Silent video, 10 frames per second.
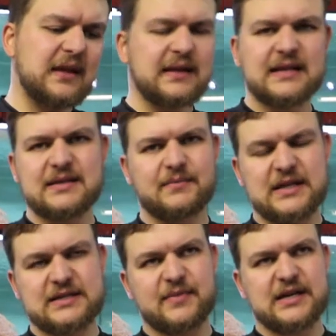that's
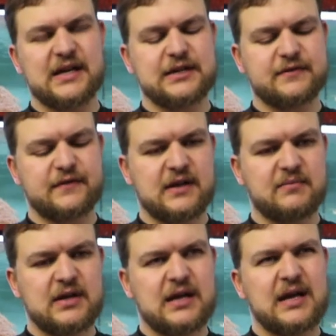a big danger for
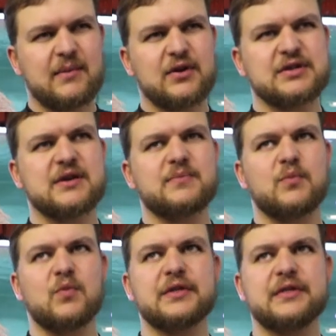them. But also
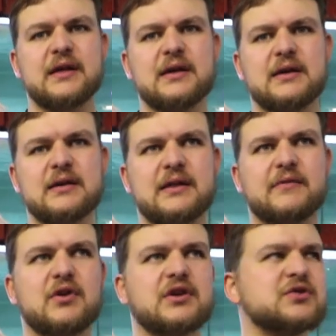with
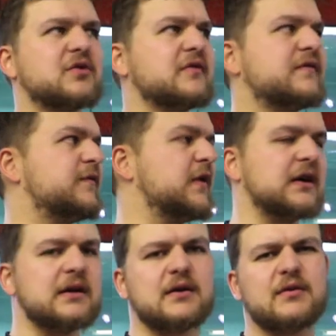they've got a sort
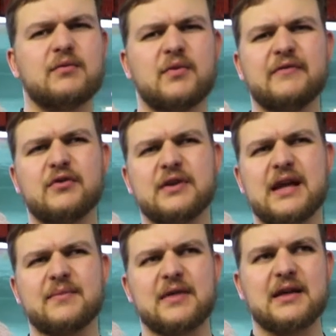of rebelled
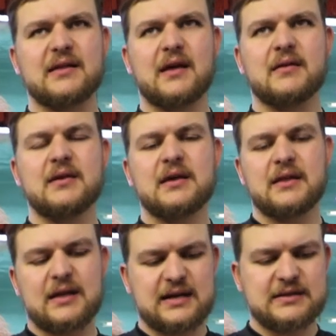name.
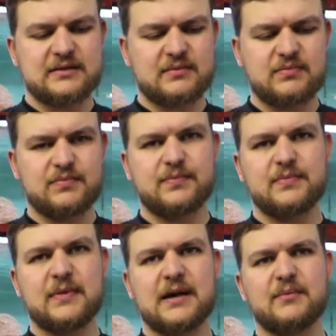The guys
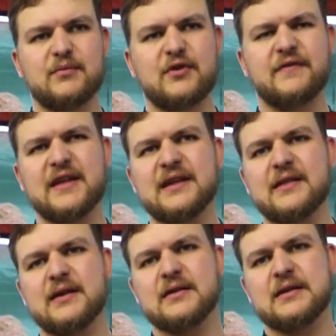revere
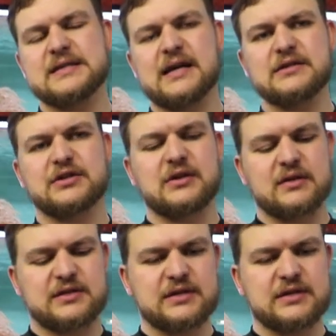the tiger sharks.